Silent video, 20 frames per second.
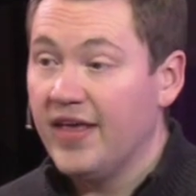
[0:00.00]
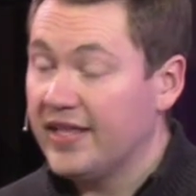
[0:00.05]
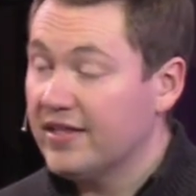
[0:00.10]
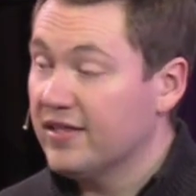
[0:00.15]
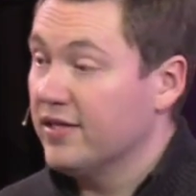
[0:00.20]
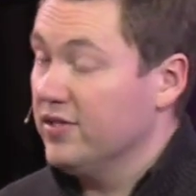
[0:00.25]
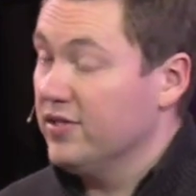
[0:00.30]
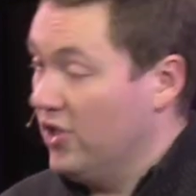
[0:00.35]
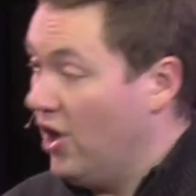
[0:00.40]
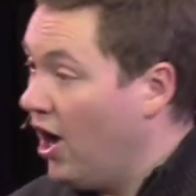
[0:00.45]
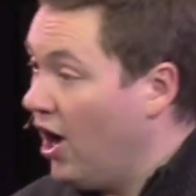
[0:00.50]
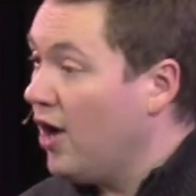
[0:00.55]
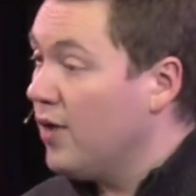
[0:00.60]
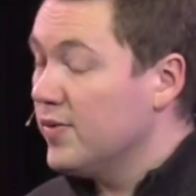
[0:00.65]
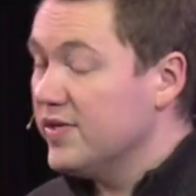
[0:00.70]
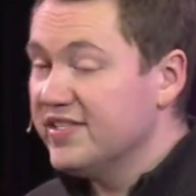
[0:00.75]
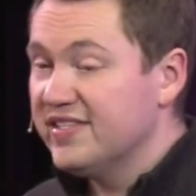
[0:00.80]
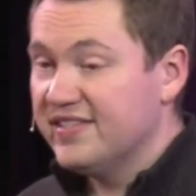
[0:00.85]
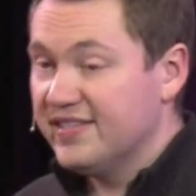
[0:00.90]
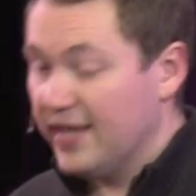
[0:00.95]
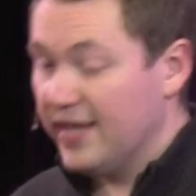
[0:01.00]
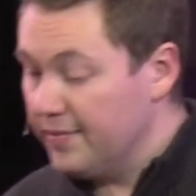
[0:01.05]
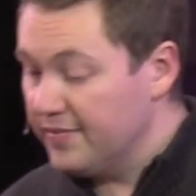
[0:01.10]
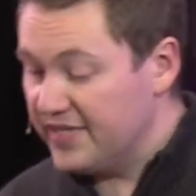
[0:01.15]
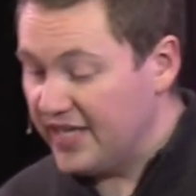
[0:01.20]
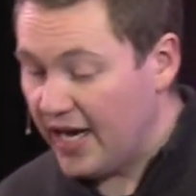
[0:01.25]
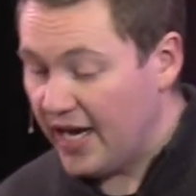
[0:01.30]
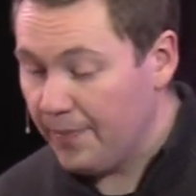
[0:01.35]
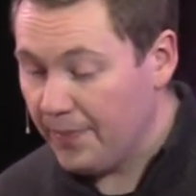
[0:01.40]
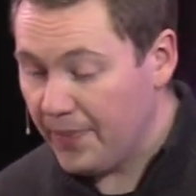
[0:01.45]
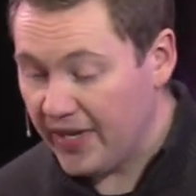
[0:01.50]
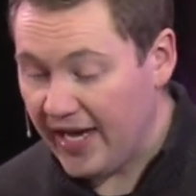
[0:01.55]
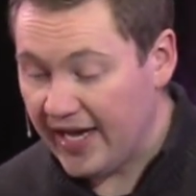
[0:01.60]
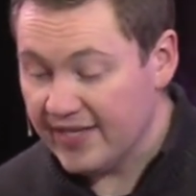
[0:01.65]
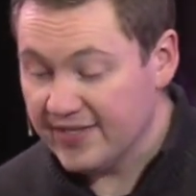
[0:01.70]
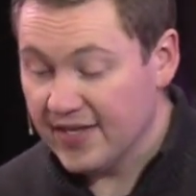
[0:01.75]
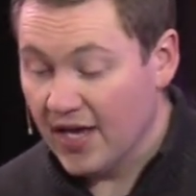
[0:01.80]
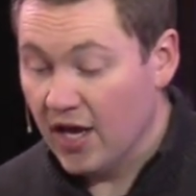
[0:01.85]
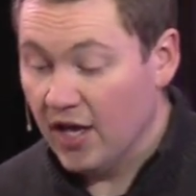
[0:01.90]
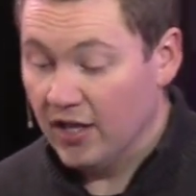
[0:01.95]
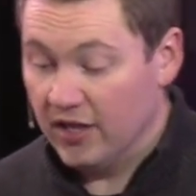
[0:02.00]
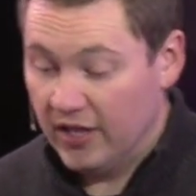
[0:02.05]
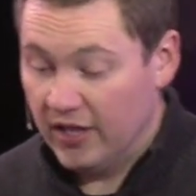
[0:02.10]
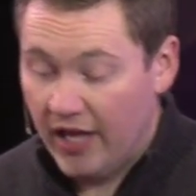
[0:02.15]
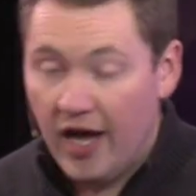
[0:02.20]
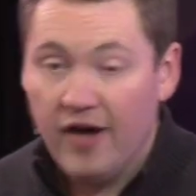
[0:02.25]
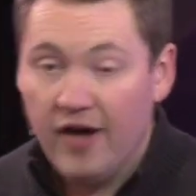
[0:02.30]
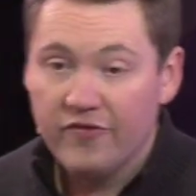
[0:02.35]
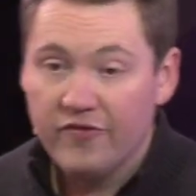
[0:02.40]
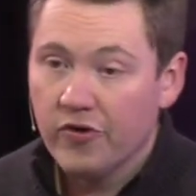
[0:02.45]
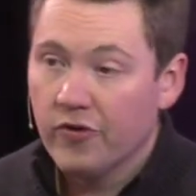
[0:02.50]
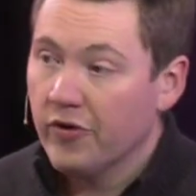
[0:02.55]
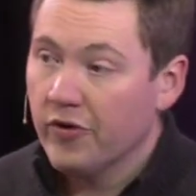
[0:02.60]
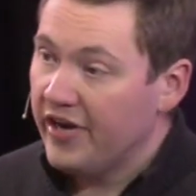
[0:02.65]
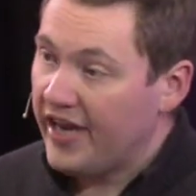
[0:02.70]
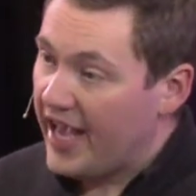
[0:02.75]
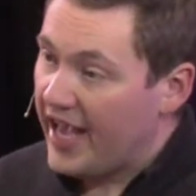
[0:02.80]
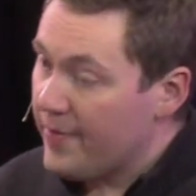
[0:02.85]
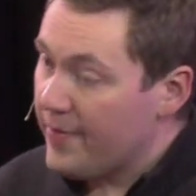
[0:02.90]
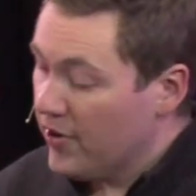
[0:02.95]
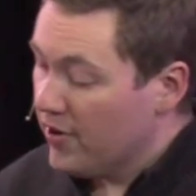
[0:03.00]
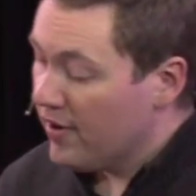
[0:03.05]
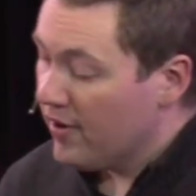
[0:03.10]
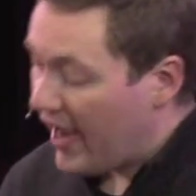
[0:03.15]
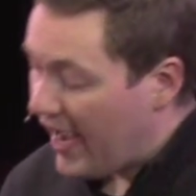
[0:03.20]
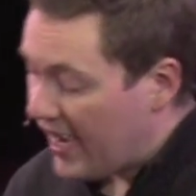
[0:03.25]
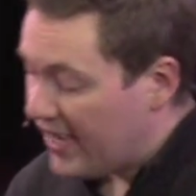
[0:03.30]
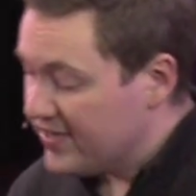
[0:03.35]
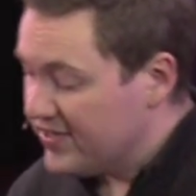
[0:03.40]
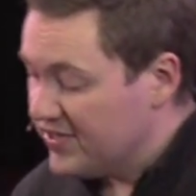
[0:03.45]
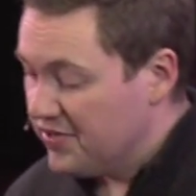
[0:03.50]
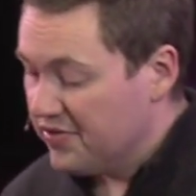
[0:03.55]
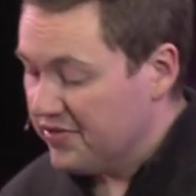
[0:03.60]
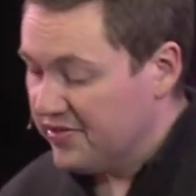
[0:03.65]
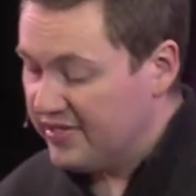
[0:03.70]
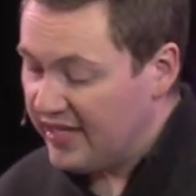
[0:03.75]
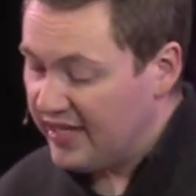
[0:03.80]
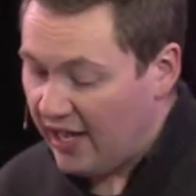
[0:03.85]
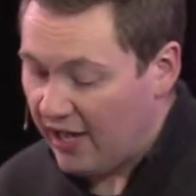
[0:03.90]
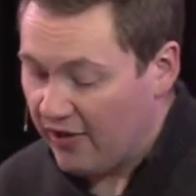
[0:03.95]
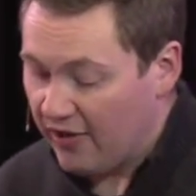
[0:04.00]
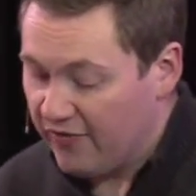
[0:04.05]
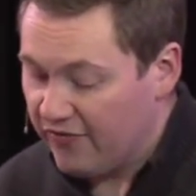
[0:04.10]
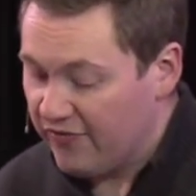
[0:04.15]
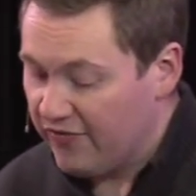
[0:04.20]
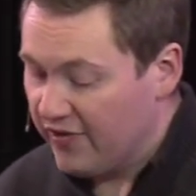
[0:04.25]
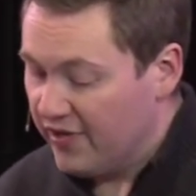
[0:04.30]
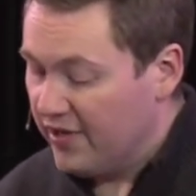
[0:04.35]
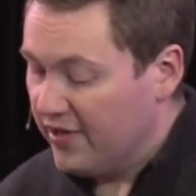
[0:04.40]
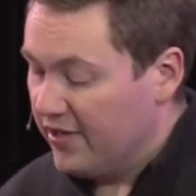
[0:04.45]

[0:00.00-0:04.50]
that the law was summed up as love your neighbor as yourself.